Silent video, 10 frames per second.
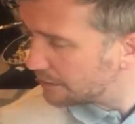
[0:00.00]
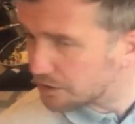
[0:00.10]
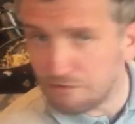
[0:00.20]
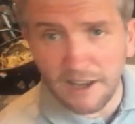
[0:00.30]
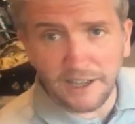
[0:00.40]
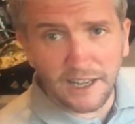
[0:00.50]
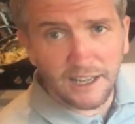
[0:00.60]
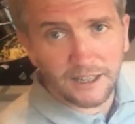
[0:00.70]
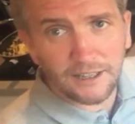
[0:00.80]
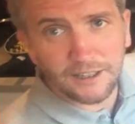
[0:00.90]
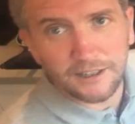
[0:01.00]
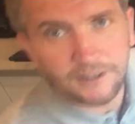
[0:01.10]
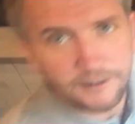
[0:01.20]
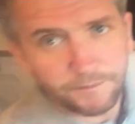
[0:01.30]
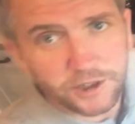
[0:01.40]
it's ready.
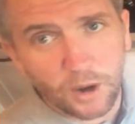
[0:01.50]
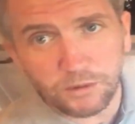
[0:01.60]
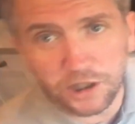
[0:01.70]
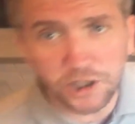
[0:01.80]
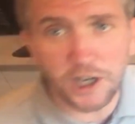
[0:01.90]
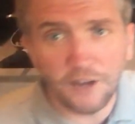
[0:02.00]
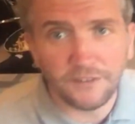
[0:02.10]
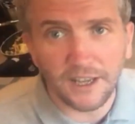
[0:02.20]
So to serve